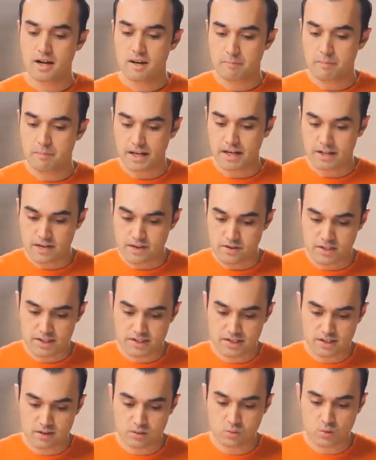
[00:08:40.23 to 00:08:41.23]
But
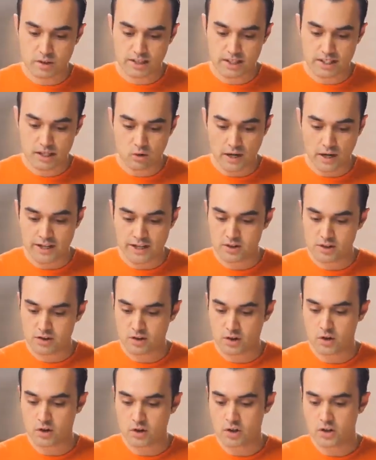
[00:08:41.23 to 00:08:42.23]
this is really great.
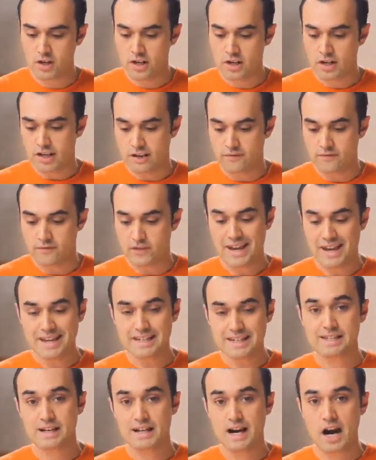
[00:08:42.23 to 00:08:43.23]
So if there
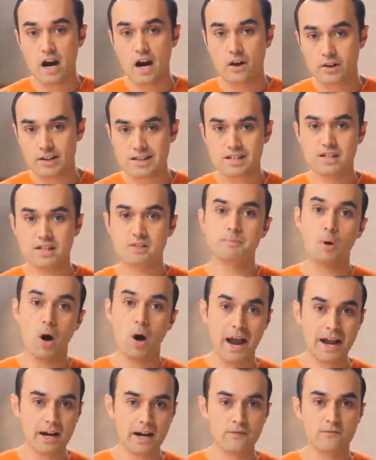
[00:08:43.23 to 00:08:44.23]
is a current
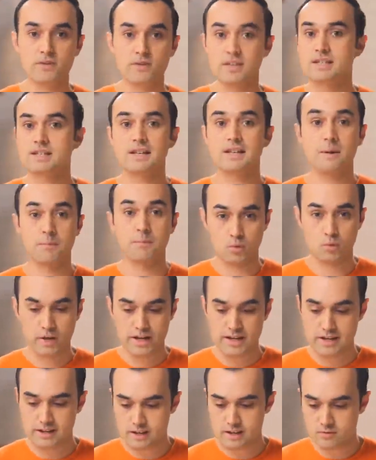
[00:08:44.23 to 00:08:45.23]
spike for some
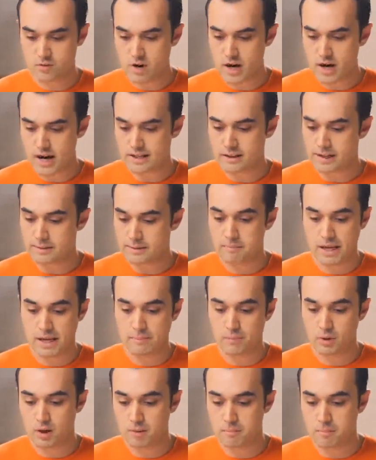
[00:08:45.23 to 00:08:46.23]
reason, right? Like
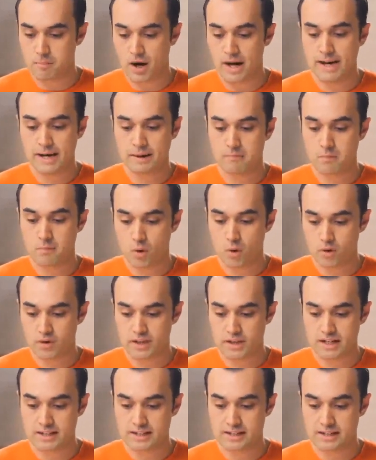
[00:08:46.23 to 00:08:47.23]
people are buying more
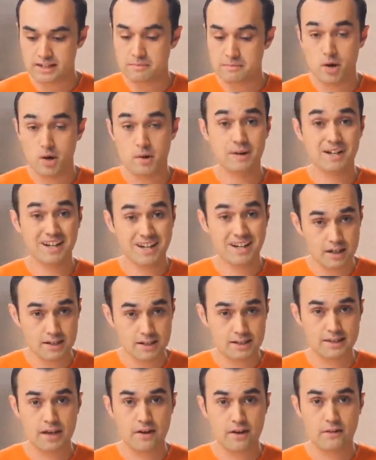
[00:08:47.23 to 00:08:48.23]
of these at the moment
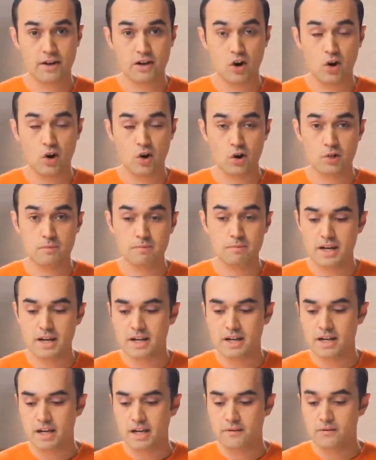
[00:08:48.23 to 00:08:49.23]
because they're at home.
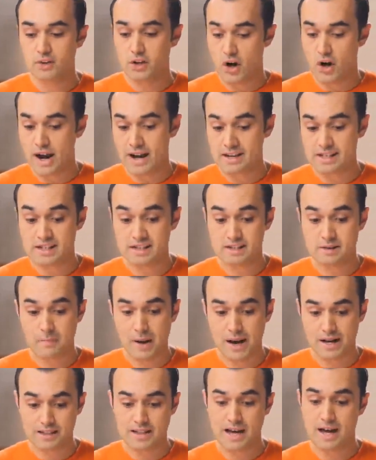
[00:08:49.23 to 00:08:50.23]
If you don't
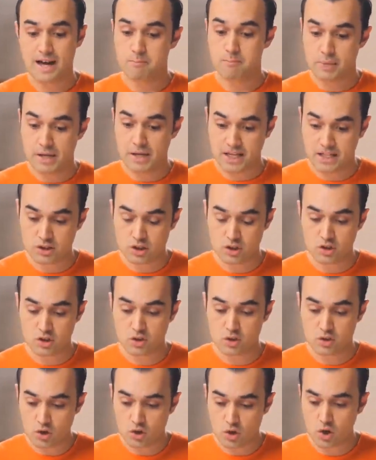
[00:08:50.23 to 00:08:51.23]
anticipate that being the
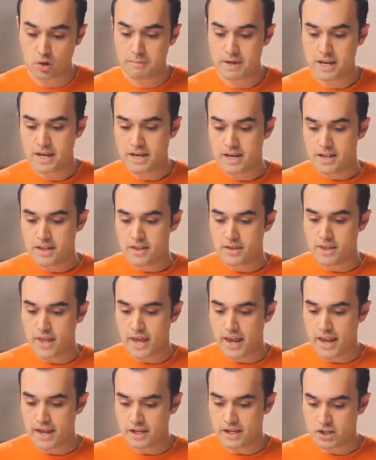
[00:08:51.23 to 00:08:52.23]
new norm,
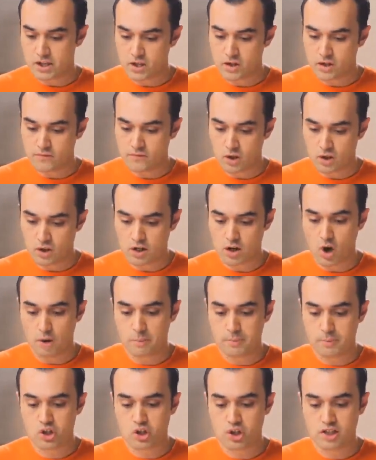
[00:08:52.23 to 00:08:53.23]
then you've got an
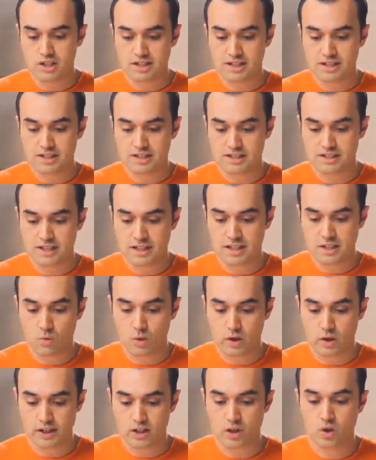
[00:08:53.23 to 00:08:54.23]
opportunity to see
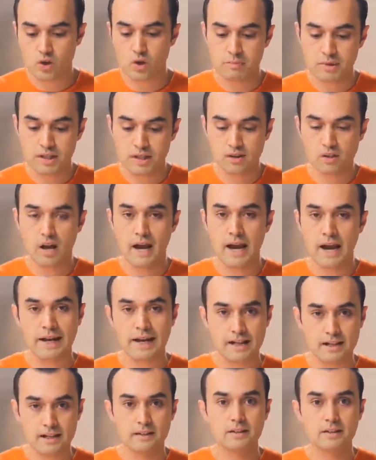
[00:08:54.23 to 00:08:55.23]
what it could be like